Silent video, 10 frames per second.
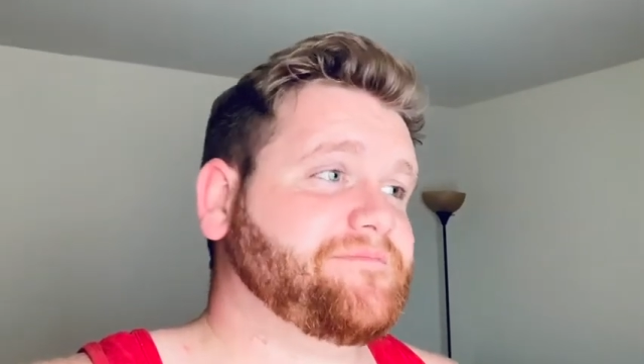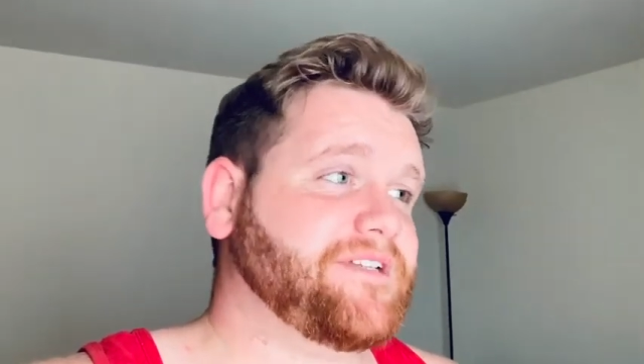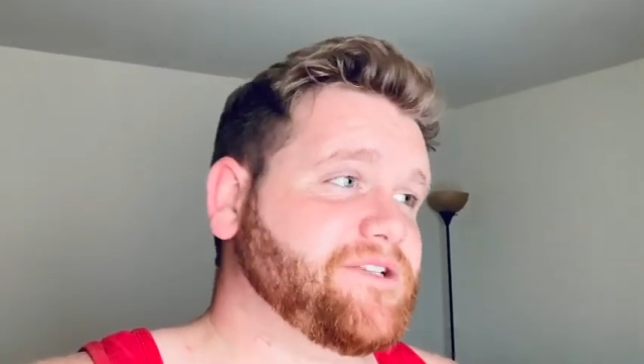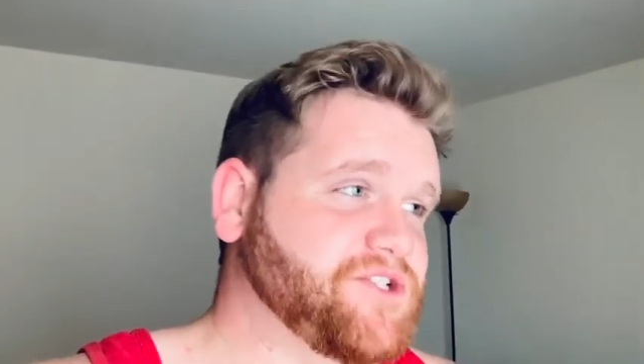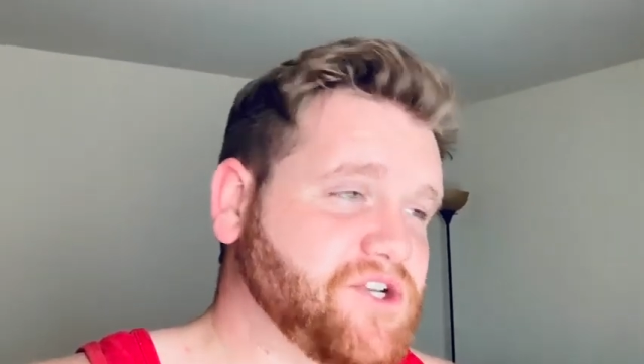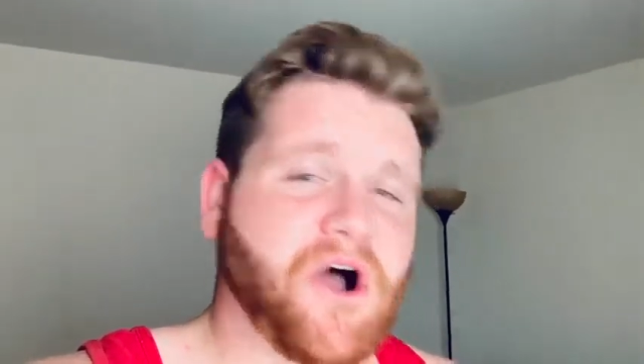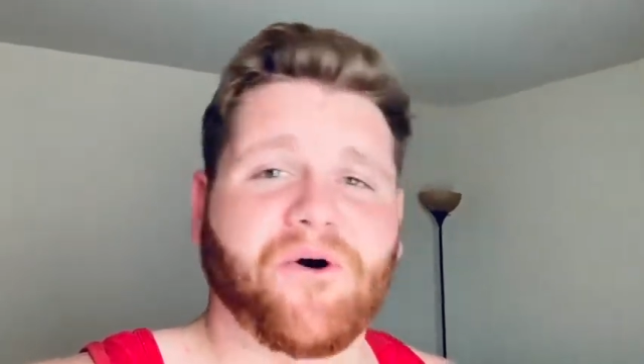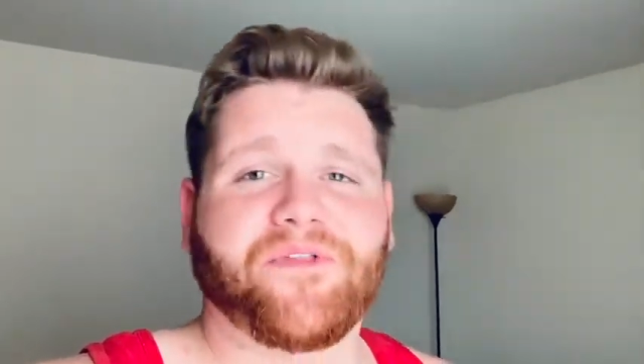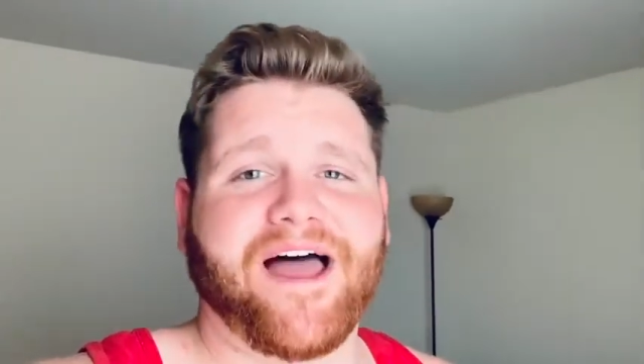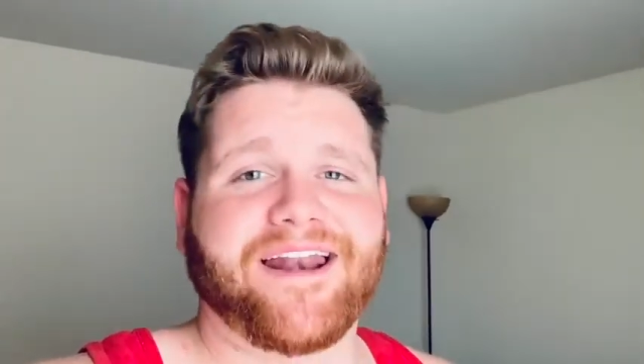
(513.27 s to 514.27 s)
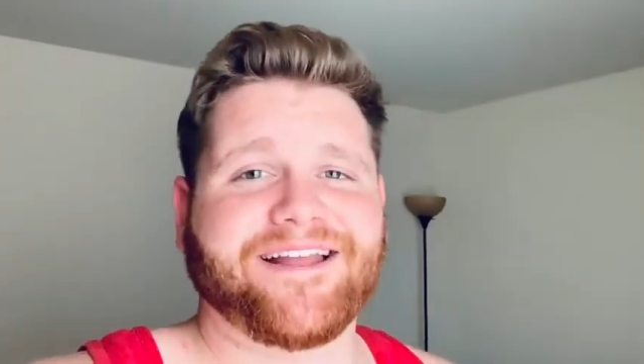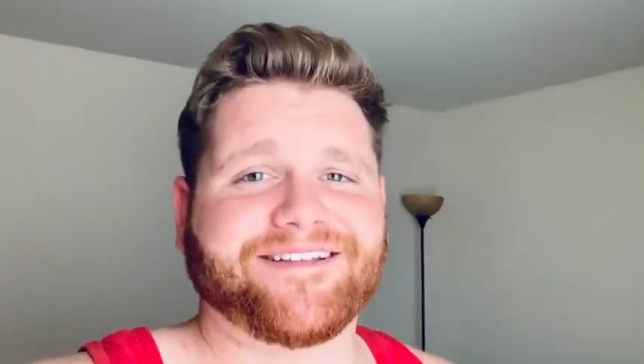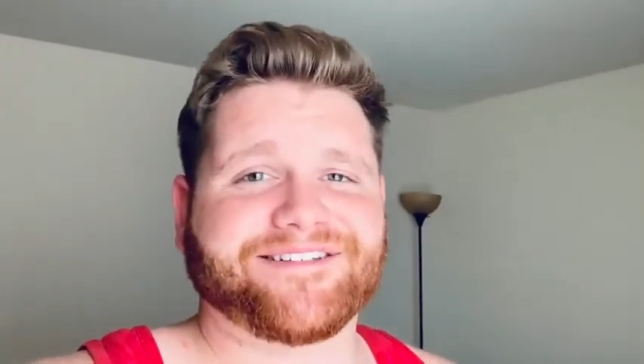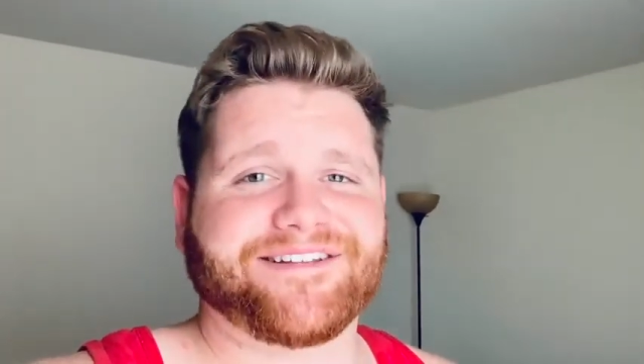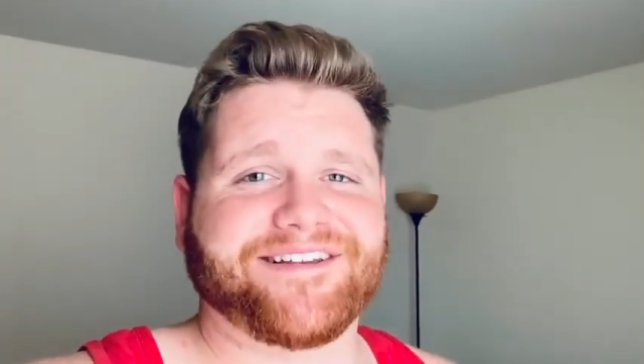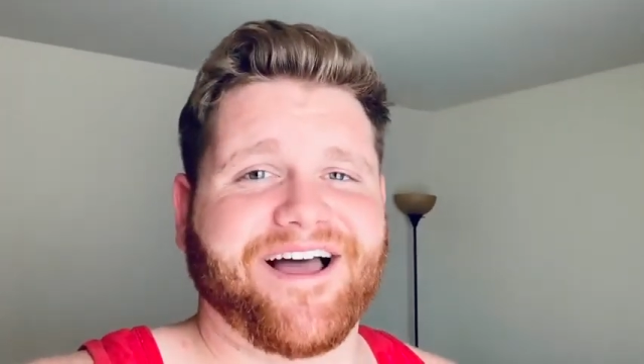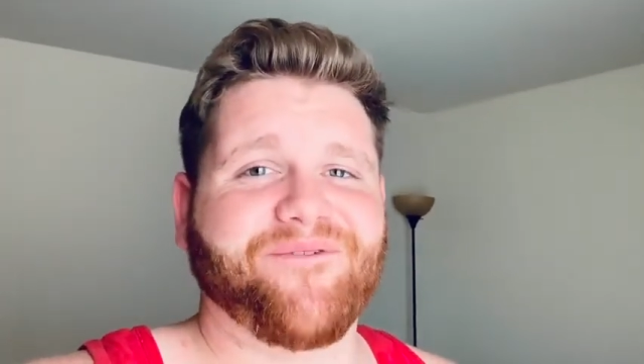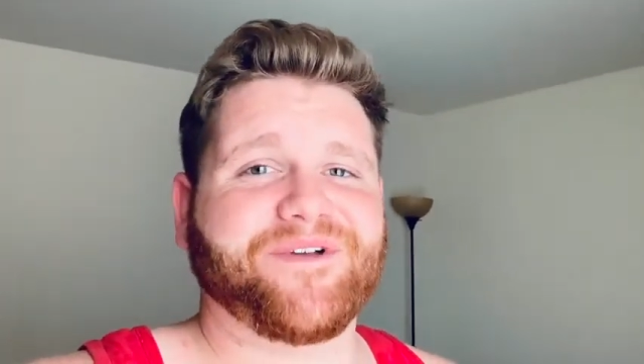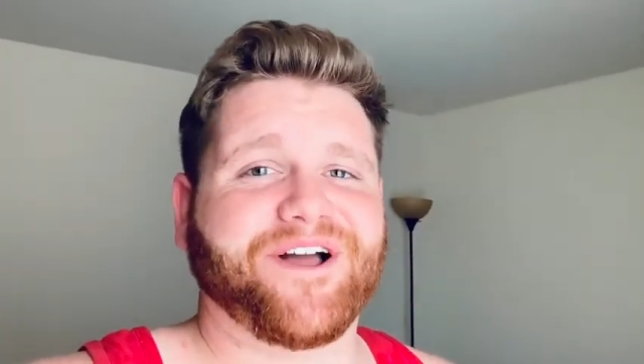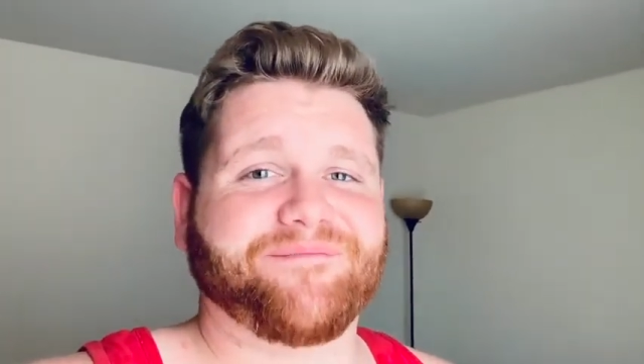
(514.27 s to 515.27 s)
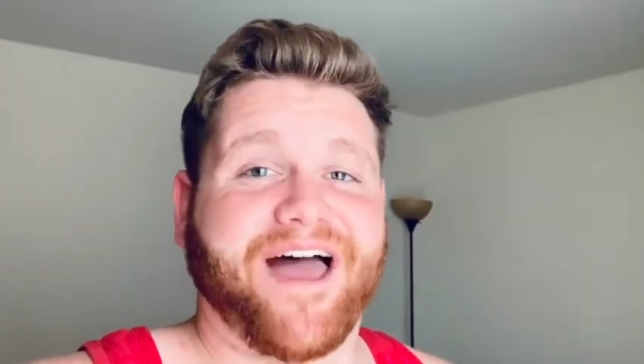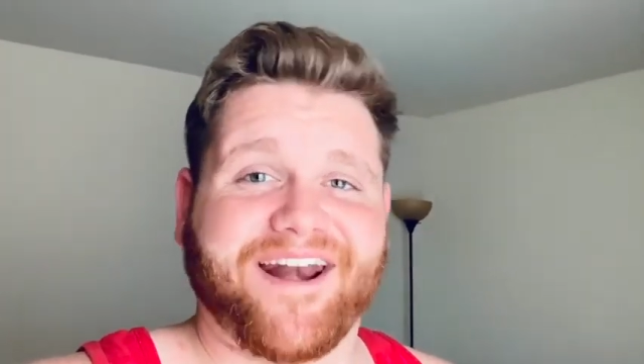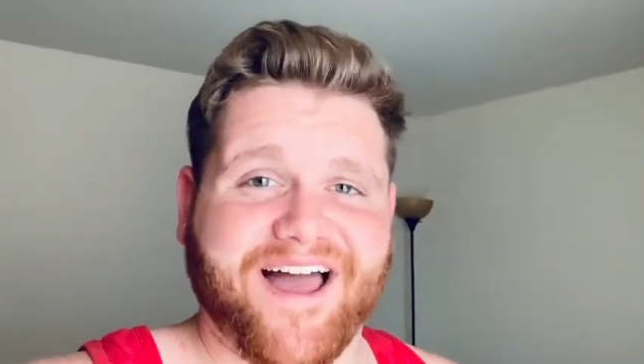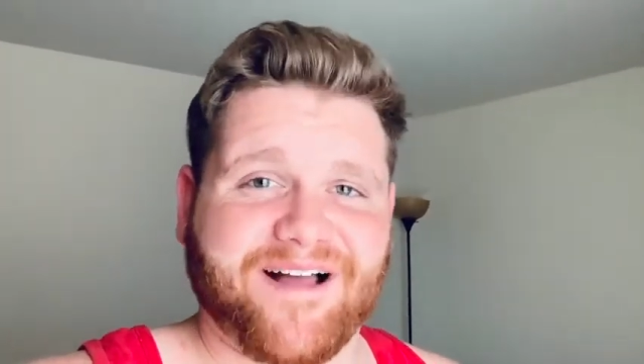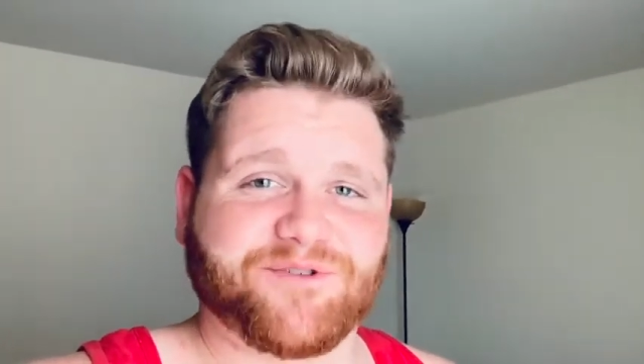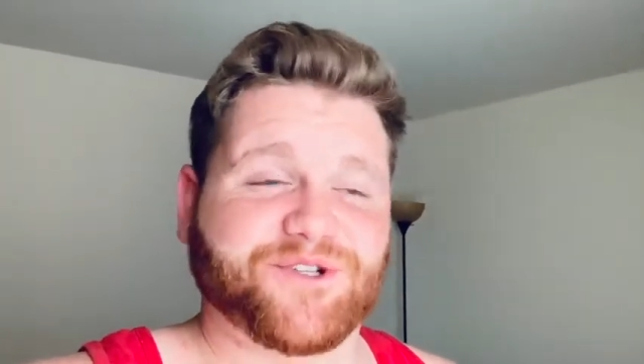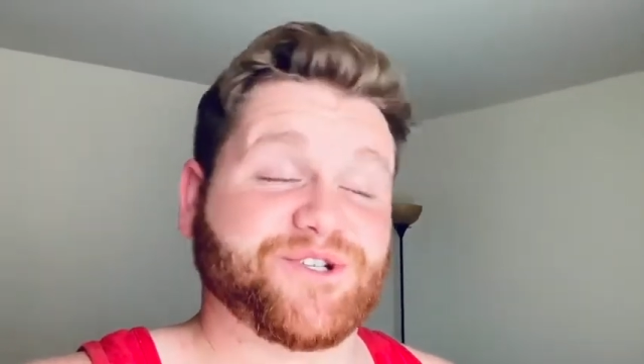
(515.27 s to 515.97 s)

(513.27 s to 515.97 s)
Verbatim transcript: So that has now become not an option.